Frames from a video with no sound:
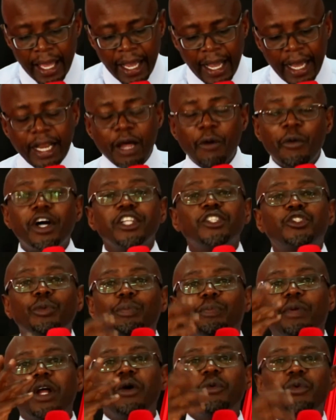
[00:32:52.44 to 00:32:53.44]
and I want to
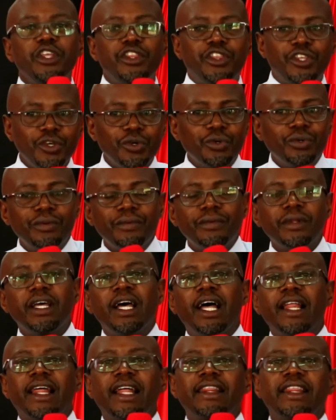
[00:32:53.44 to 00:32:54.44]
pray with you
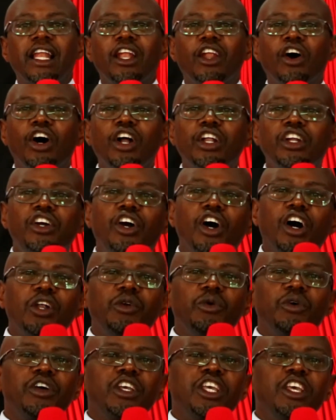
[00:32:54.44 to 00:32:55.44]
that the Lord God
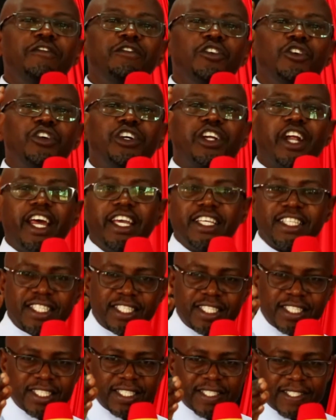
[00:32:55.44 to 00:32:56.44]
will give you
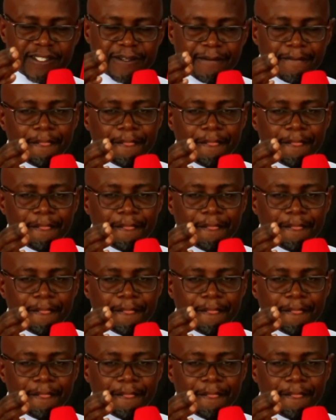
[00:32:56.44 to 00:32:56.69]
grace.